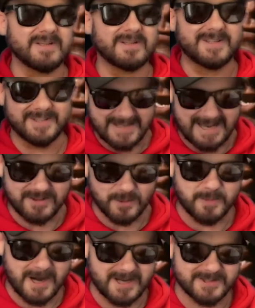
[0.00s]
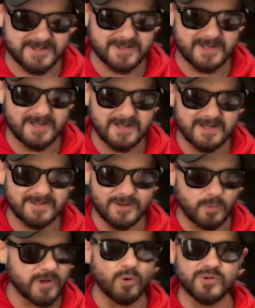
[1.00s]
to take the bus that
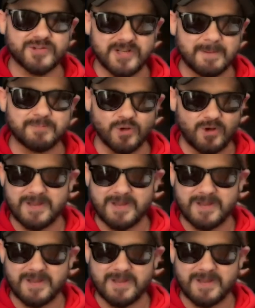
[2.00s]
we all slept on.